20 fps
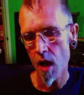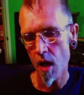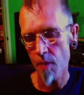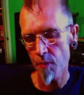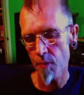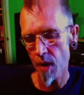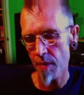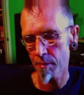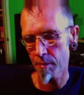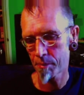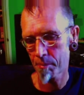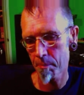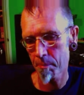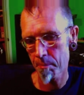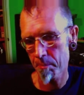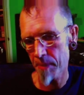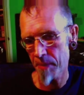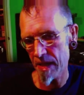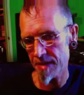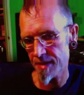bright
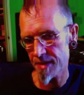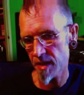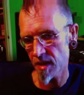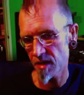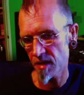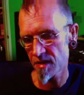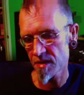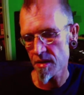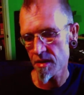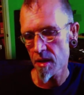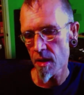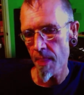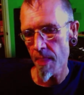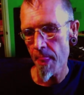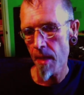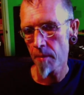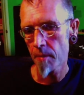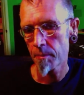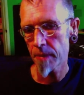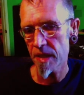blessings,
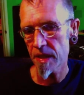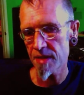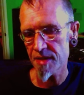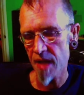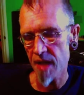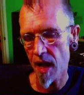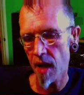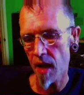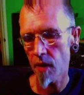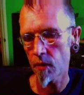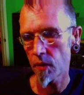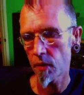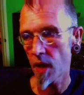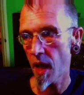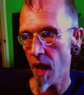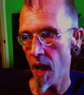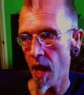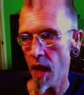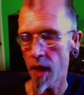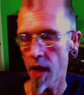peace out,
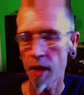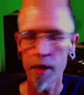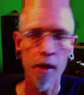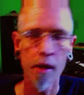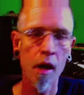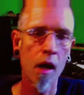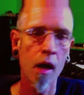and